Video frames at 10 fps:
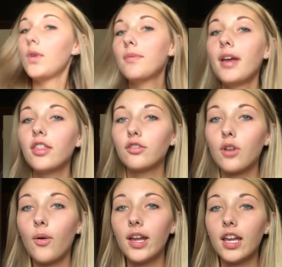we've been
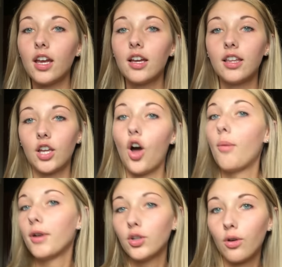throwing like all
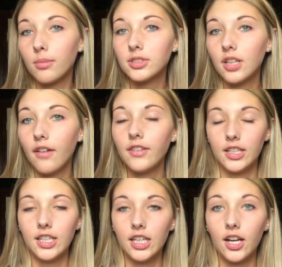my dorm stuff
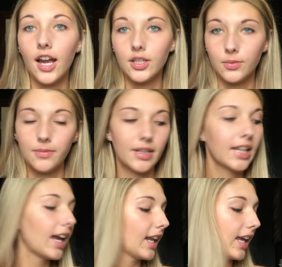in here as we've been
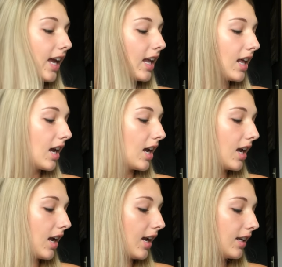getting it,
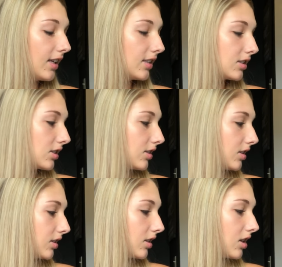and it's
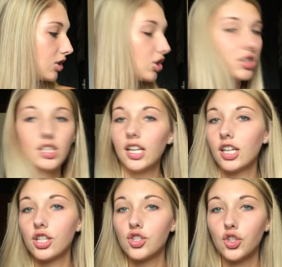just
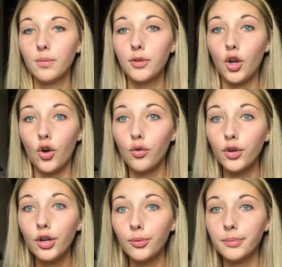like consumed the whole
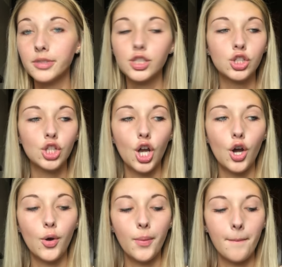room.
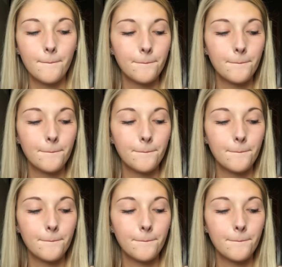So,